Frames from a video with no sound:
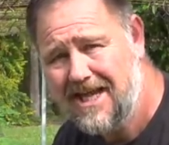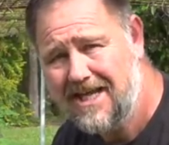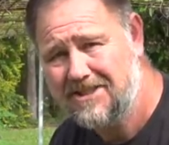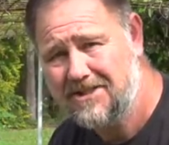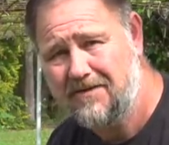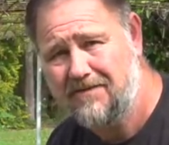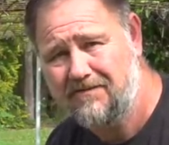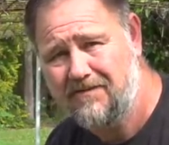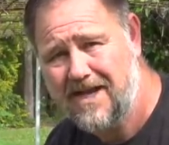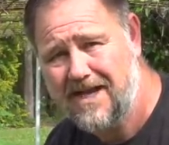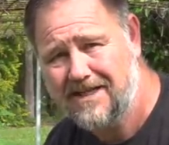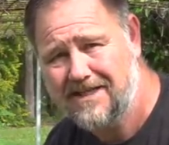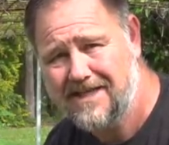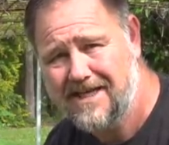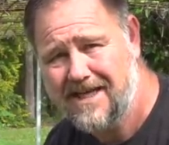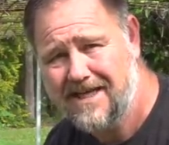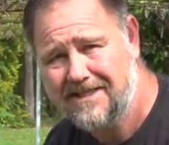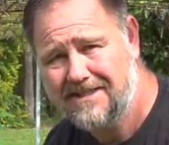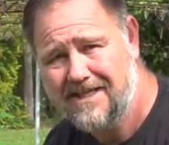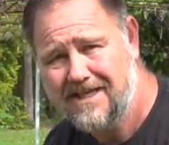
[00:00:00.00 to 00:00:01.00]
as I found
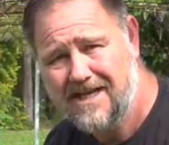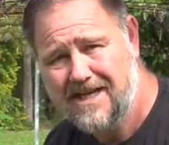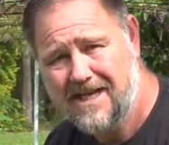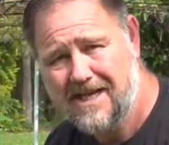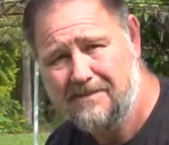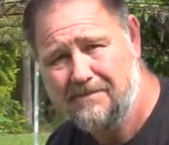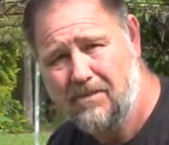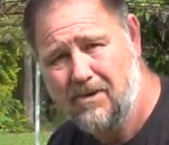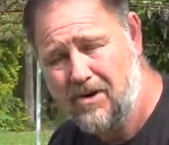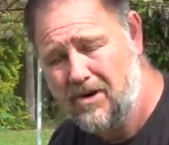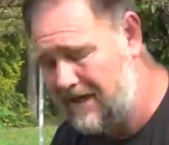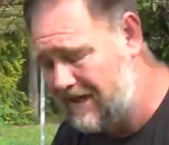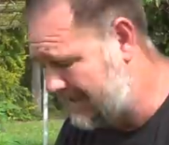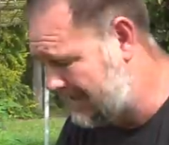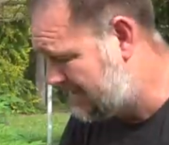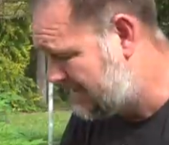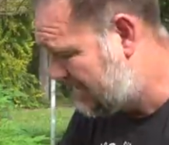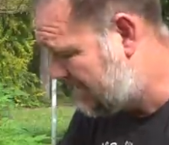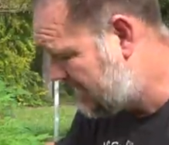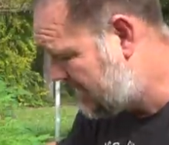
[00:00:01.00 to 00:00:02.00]
out in my